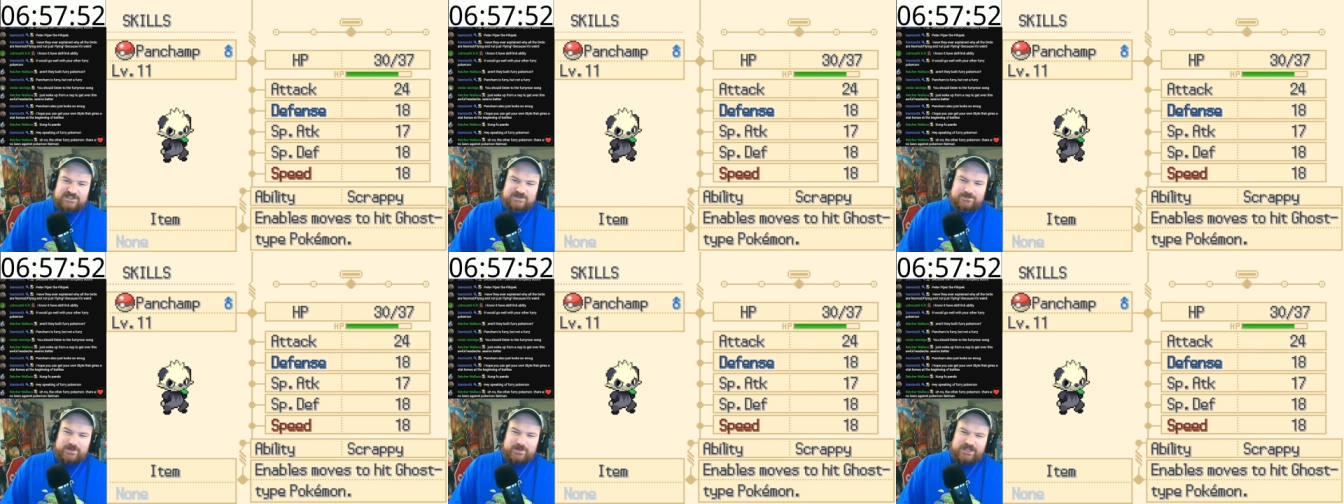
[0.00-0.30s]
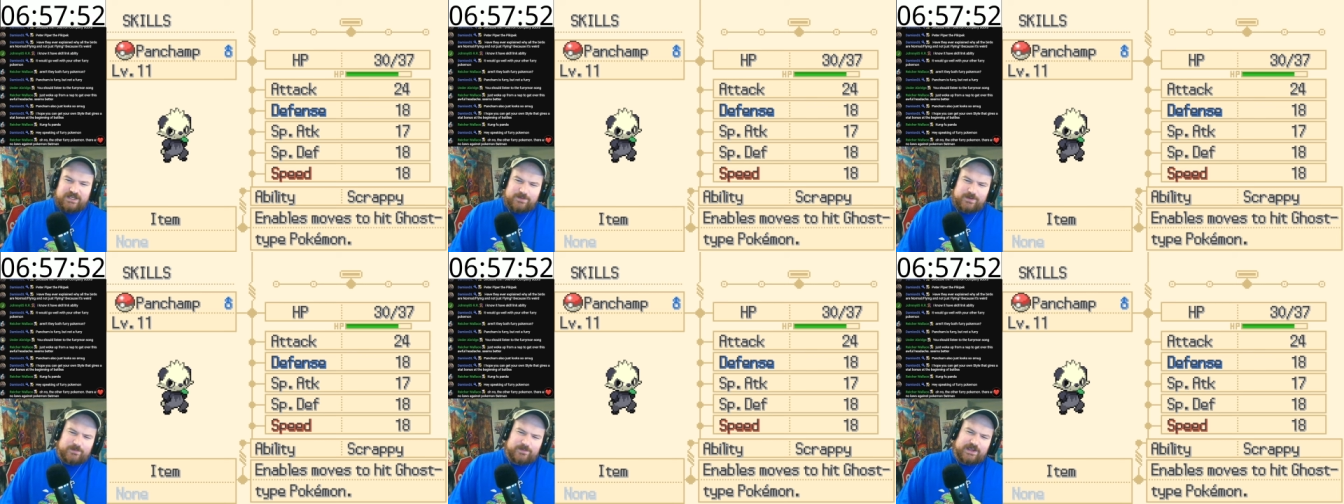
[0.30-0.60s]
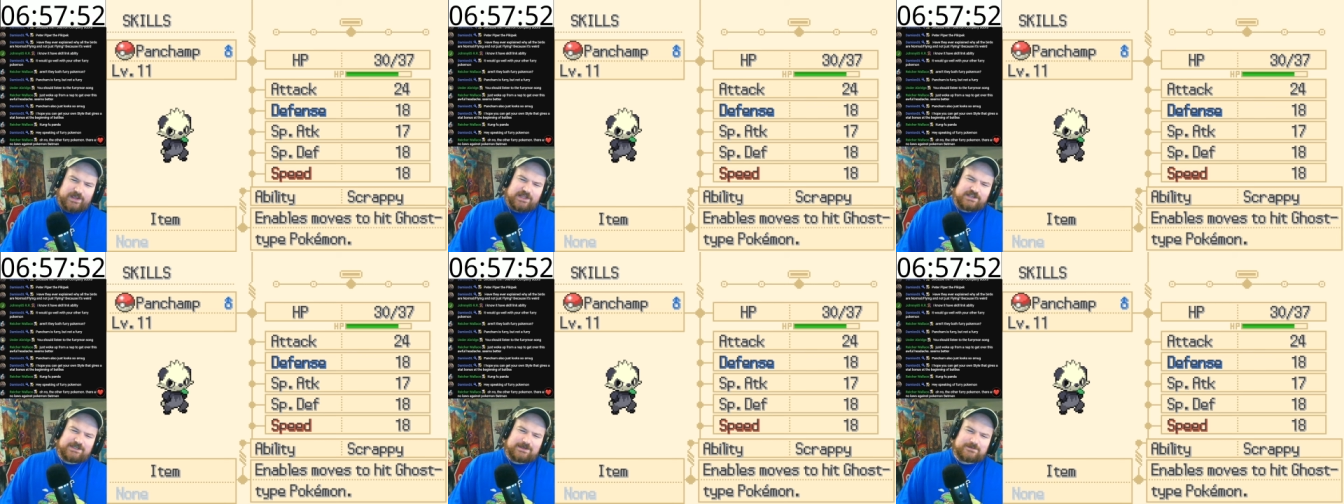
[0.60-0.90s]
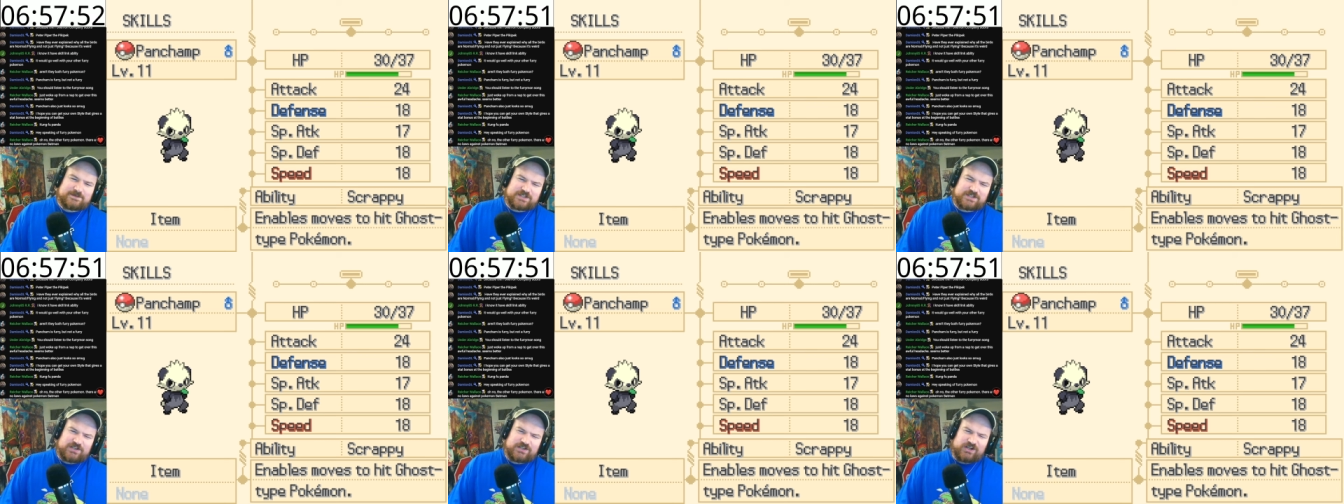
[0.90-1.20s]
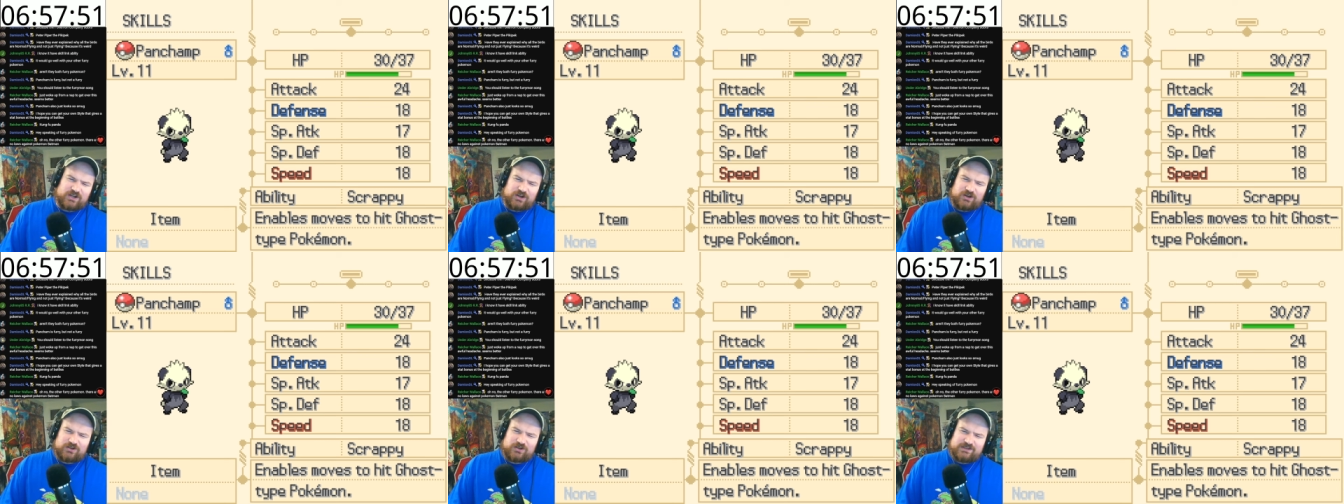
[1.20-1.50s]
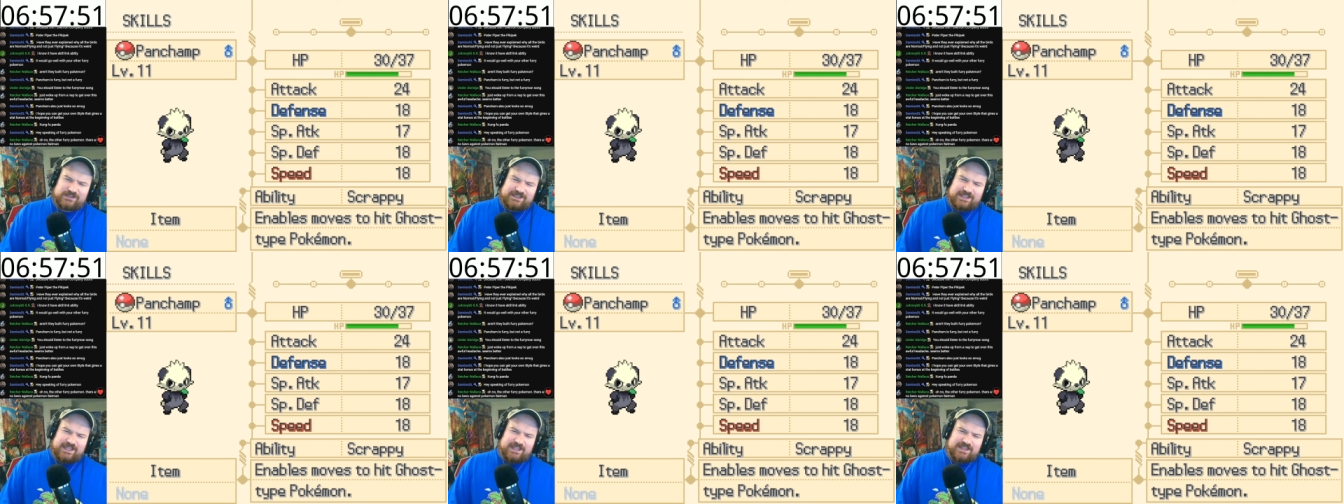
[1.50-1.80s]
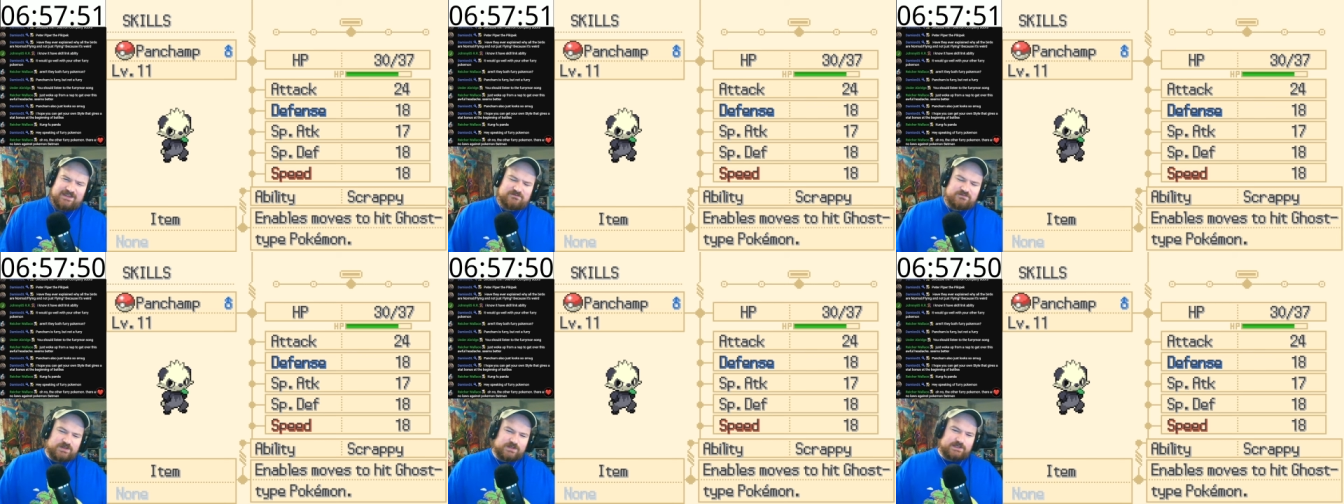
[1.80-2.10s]
Speed up on Pancham's good early
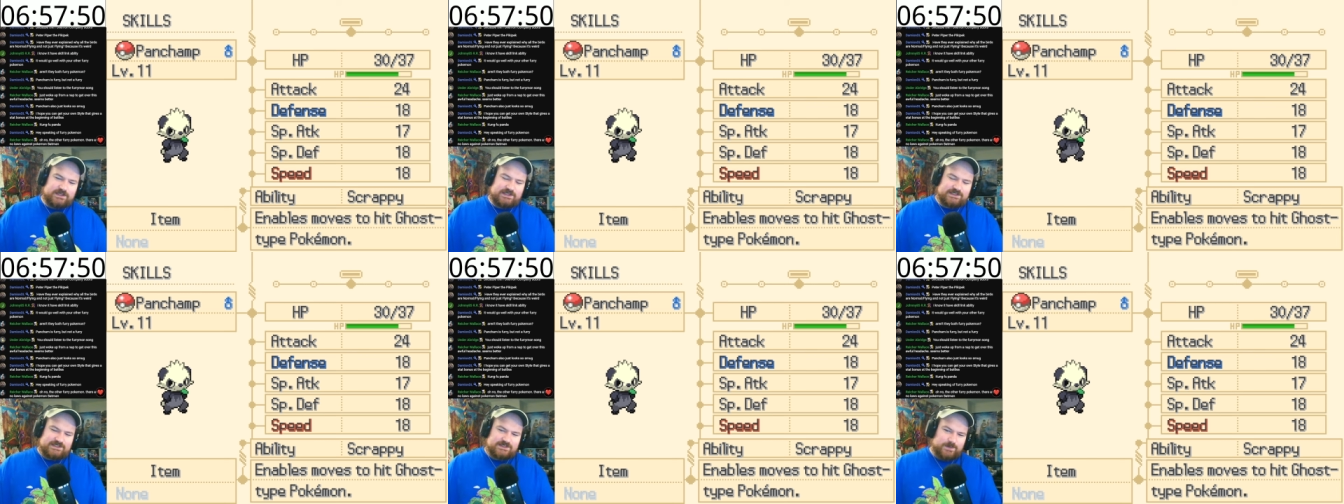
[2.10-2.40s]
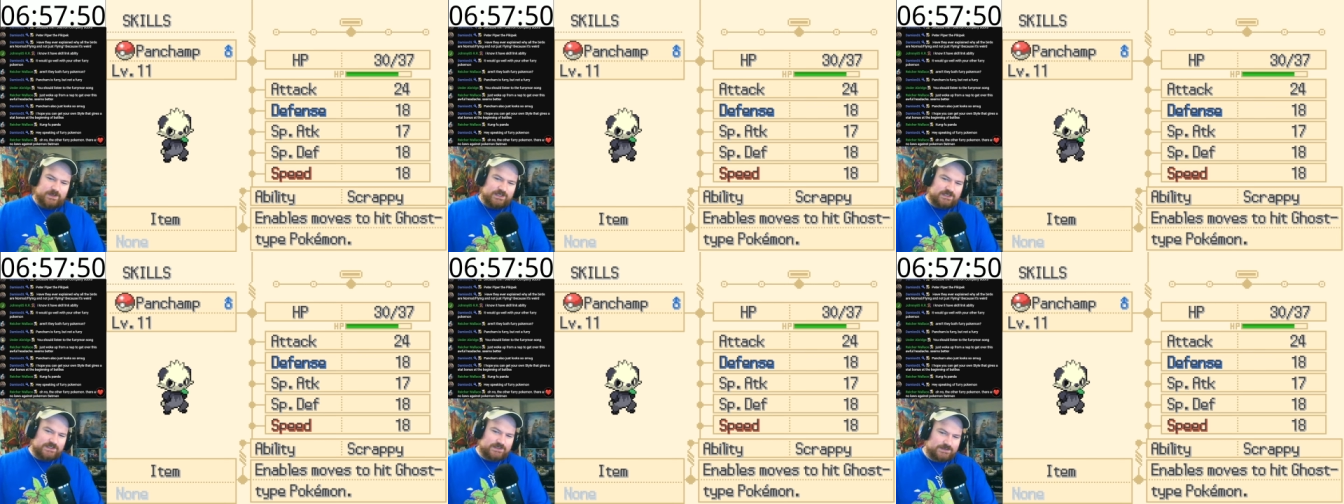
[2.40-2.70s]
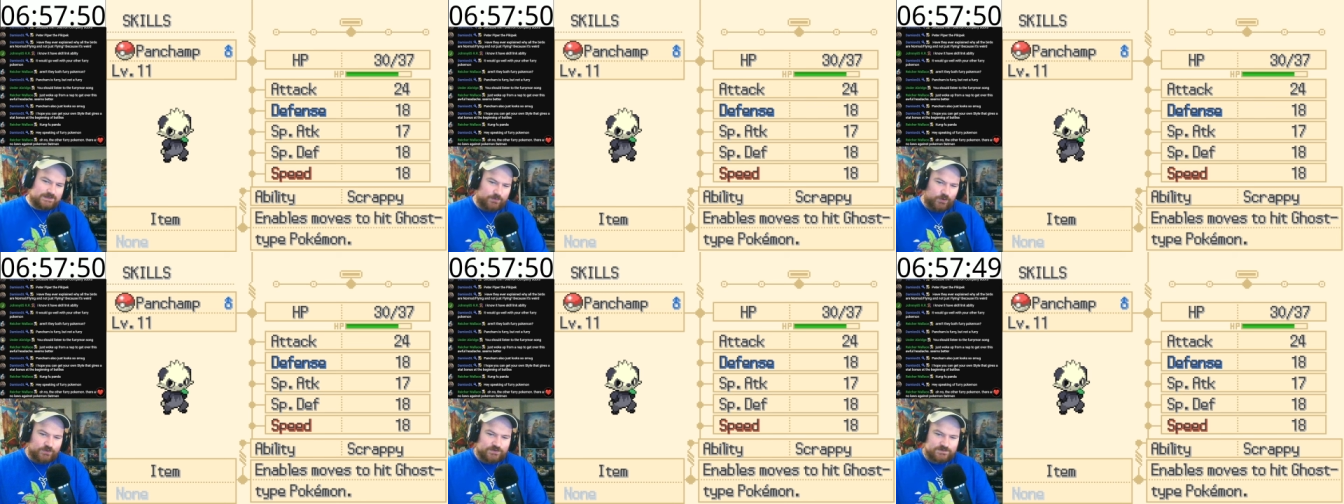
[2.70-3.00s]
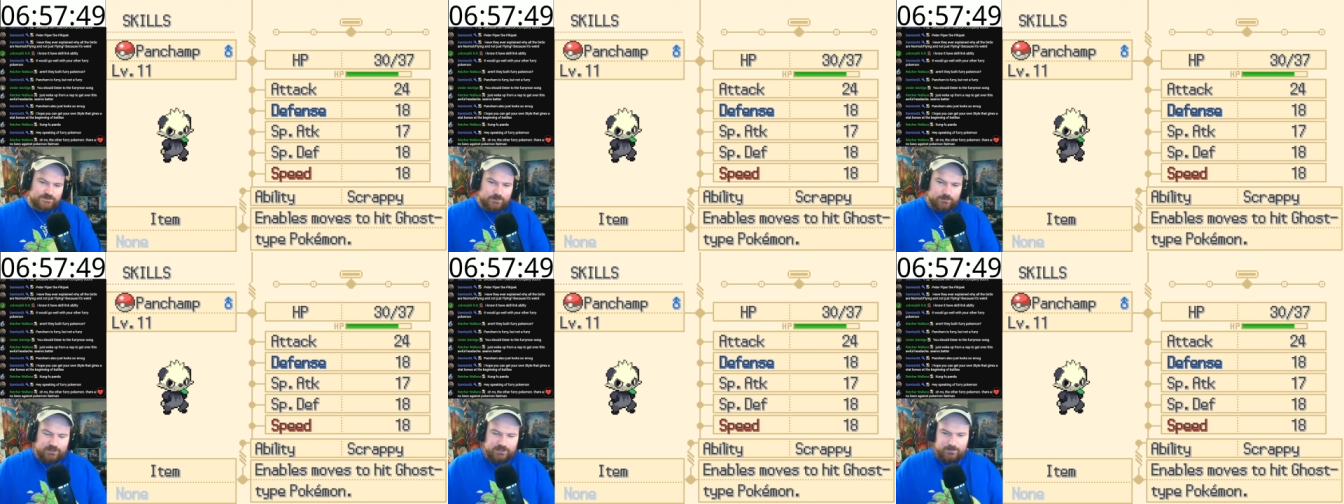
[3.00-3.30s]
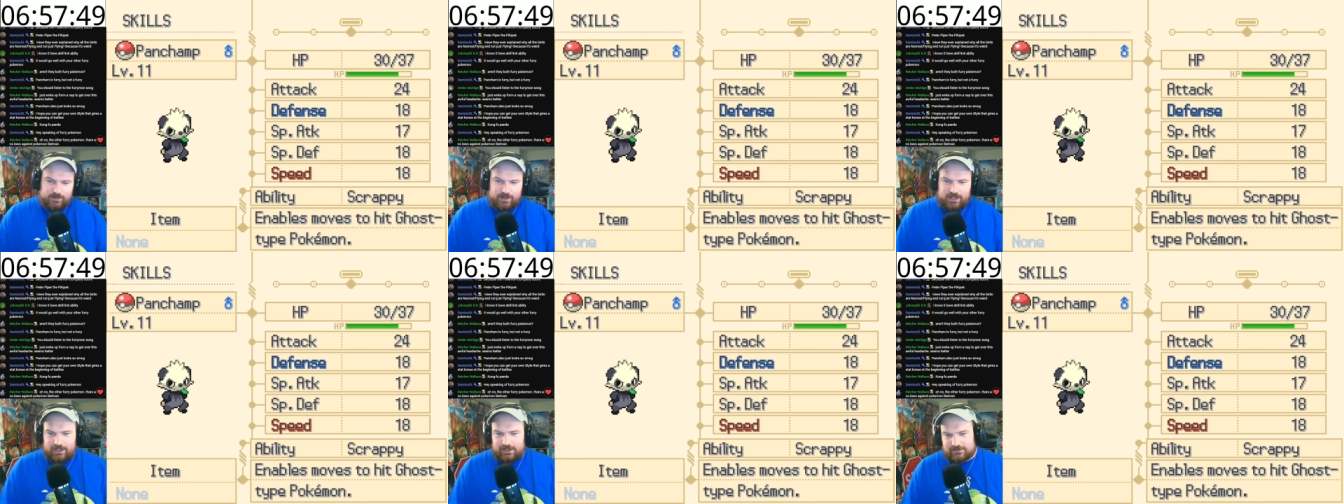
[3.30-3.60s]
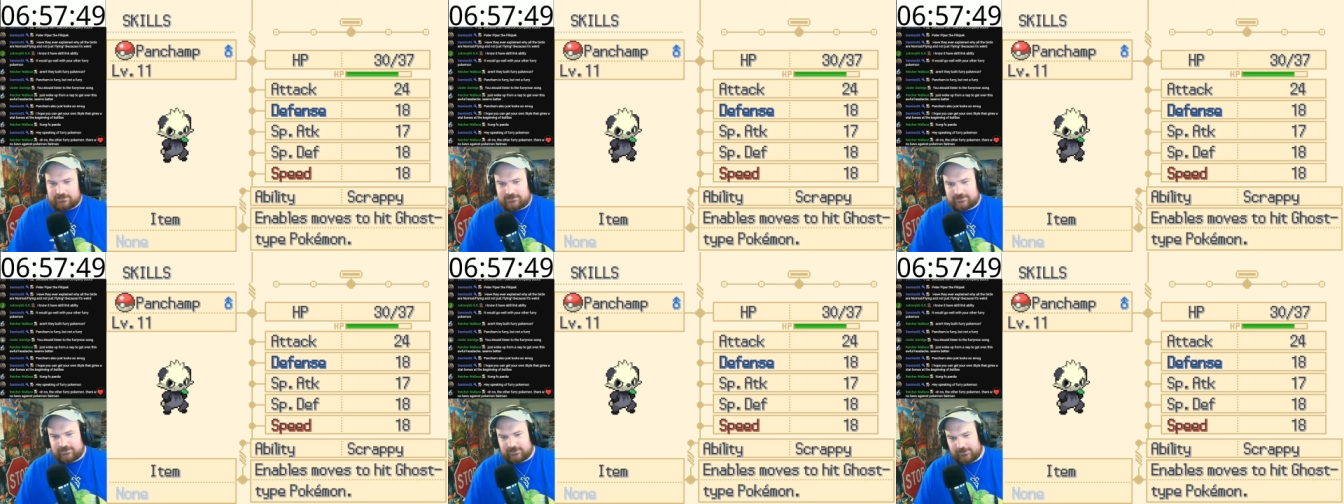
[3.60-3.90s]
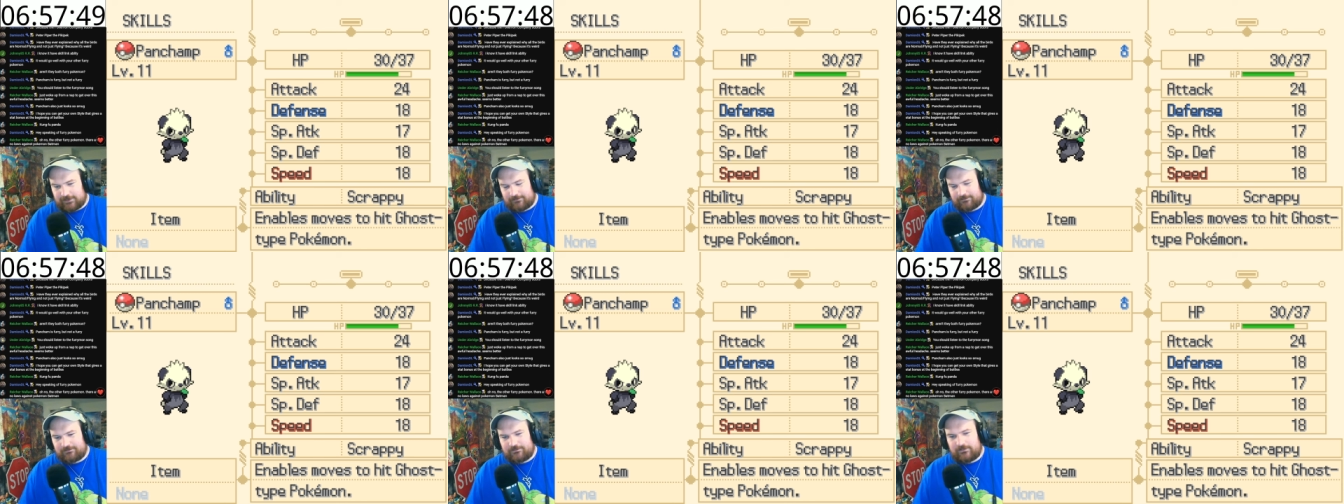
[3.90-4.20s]
game, but its speed is supposed to be pretty bad, so...